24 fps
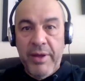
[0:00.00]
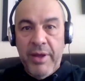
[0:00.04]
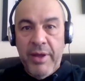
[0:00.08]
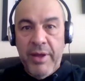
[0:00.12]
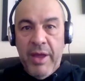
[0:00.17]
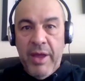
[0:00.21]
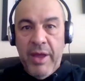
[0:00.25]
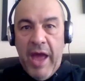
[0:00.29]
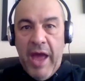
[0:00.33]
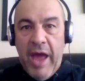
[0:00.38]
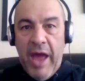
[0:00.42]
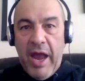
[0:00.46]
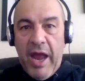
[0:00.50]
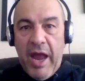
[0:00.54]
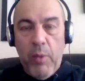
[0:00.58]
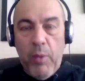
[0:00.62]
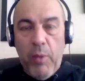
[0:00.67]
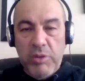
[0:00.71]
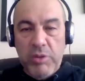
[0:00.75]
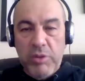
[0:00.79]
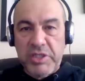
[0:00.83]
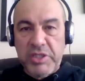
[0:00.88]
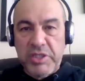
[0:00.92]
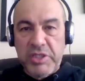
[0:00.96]
and I
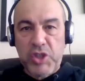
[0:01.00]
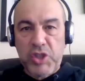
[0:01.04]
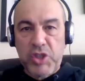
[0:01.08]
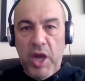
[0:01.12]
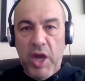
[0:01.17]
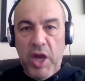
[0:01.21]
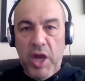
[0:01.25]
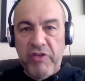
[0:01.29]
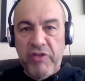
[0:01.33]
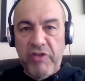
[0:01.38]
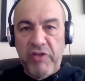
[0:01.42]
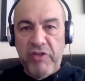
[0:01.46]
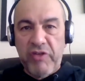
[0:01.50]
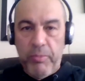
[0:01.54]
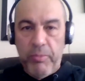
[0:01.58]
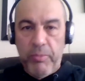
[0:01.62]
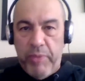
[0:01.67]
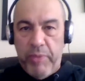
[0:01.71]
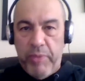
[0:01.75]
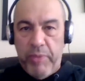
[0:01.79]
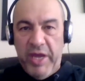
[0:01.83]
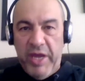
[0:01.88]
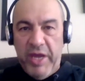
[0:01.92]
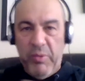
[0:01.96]
wasn't trying to
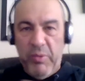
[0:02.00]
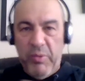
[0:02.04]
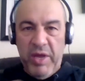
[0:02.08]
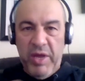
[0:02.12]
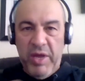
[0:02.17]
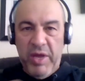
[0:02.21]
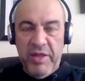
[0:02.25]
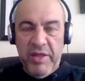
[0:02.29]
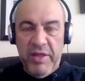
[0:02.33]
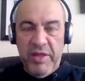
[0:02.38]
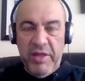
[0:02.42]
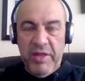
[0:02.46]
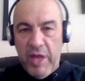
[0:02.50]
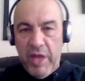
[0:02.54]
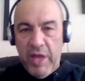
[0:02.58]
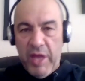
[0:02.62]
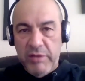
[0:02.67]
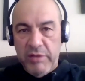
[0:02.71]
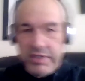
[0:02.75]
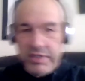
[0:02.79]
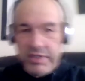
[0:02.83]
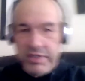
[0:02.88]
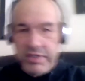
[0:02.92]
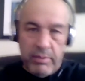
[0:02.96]
compete with,
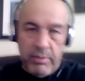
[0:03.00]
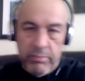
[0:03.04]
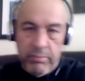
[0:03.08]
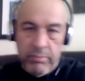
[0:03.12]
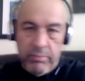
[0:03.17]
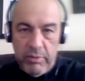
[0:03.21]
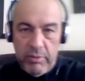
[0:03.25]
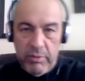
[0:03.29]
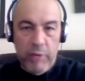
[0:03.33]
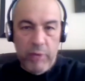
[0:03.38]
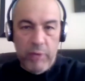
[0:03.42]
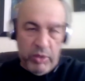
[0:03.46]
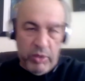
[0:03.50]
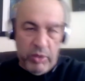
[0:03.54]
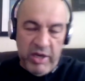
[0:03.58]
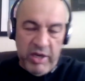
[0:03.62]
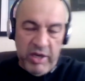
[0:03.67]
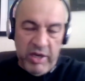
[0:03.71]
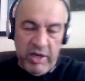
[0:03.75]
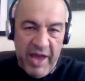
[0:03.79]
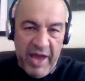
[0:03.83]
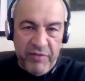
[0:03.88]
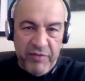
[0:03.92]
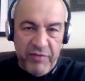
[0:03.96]
some, we
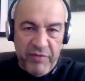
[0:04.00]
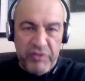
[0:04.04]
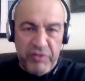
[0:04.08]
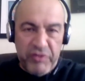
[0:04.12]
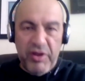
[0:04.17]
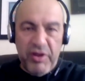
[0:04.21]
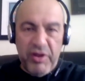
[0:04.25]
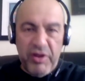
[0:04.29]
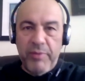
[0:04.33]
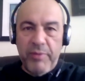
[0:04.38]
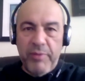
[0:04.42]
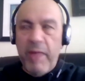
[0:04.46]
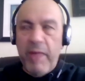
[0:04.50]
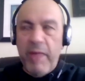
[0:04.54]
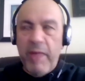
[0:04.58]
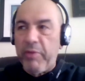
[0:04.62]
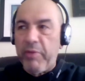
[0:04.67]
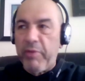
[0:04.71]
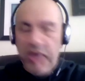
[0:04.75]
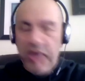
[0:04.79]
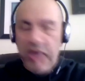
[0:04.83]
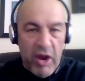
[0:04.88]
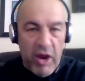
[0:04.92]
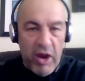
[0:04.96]
didn't have the term then,
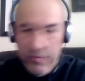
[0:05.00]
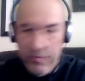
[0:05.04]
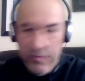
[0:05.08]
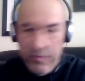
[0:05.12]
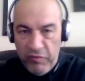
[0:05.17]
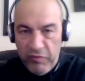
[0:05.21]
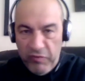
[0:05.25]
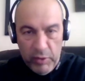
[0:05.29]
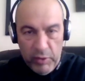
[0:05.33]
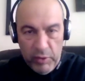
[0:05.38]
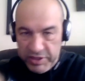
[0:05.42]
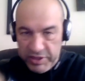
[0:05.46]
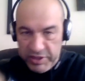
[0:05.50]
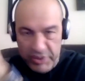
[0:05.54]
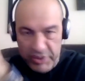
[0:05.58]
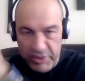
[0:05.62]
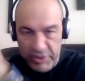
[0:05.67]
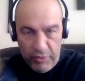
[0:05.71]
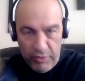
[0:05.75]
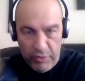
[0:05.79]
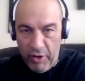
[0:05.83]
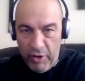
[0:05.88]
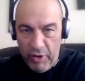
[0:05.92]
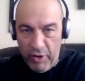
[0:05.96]
but young
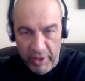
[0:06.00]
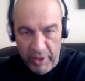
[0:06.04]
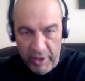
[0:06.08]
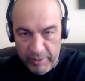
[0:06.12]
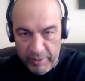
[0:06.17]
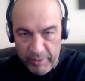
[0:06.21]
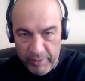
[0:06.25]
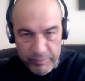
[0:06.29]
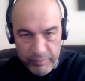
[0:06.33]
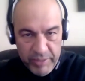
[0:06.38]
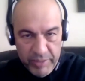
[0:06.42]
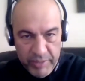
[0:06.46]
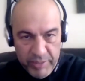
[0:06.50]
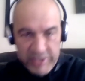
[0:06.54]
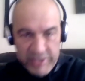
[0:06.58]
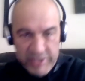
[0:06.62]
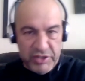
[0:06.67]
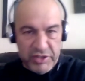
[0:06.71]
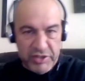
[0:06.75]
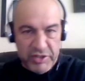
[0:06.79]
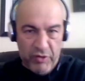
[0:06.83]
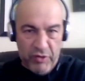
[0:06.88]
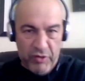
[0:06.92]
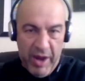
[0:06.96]
influencer on
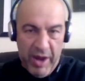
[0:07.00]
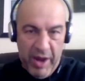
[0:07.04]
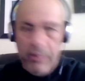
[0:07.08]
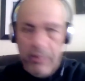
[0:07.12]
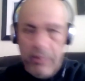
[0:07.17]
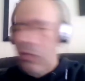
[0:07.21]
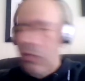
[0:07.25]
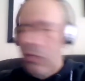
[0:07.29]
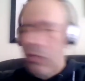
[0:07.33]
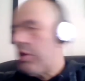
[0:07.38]
Instagram, or